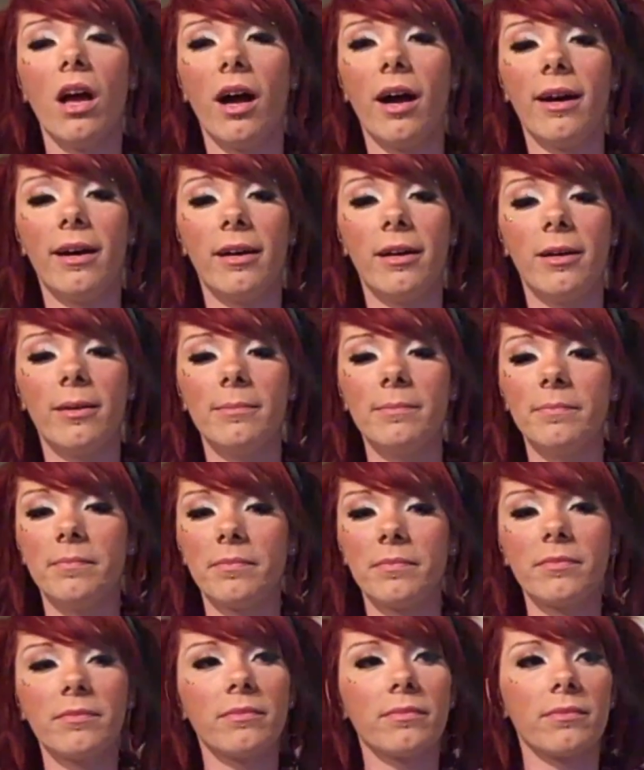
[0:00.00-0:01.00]

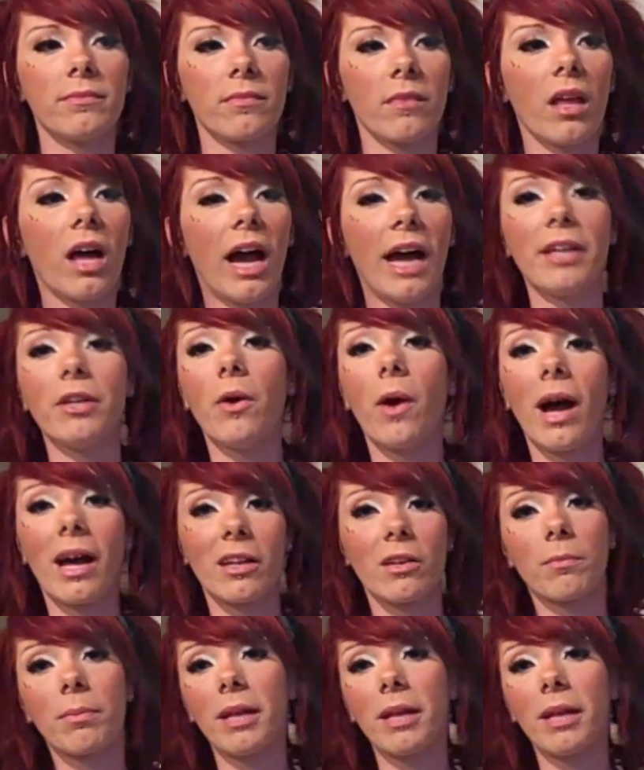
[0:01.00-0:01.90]
I know how to